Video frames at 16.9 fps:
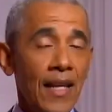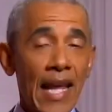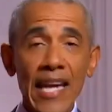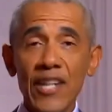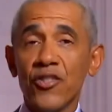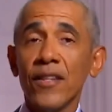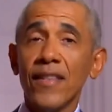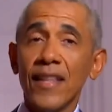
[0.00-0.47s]
a
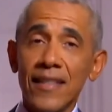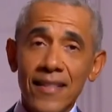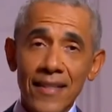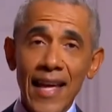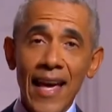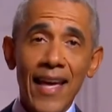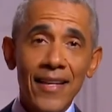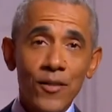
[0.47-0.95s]
nation that
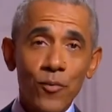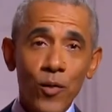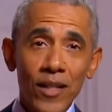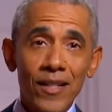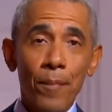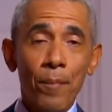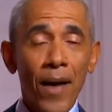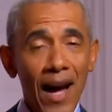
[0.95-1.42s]
stands
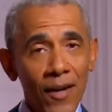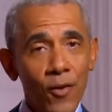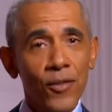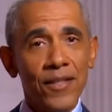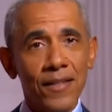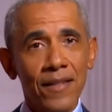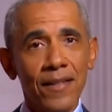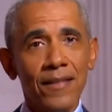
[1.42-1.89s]
with
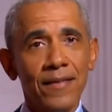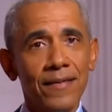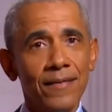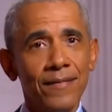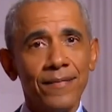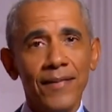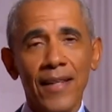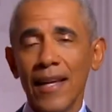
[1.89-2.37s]
democracy,
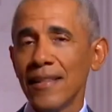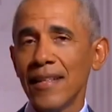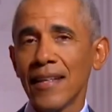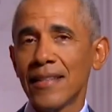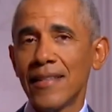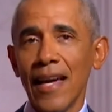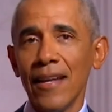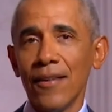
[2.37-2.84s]
not
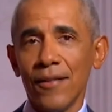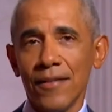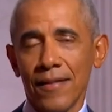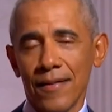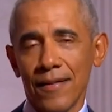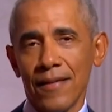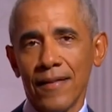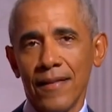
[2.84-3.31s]

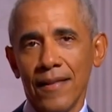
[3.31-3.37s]
dictators.